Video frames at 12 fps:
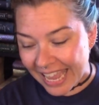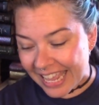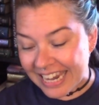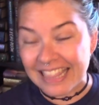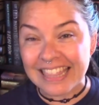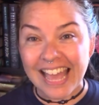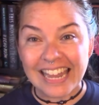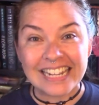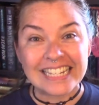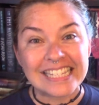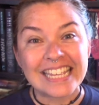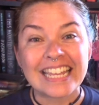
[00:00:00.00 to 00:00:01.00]
And that
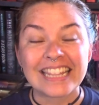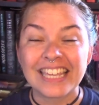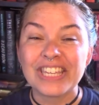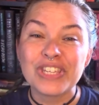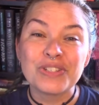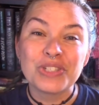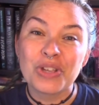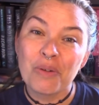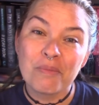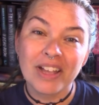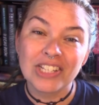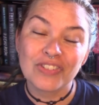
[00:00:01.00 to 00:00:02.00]
is it. Thank you
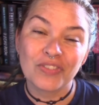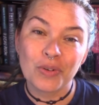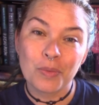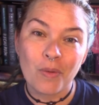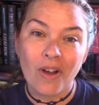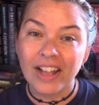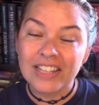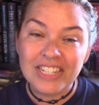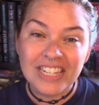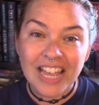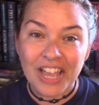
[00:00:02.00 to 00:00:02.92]
so much for watching.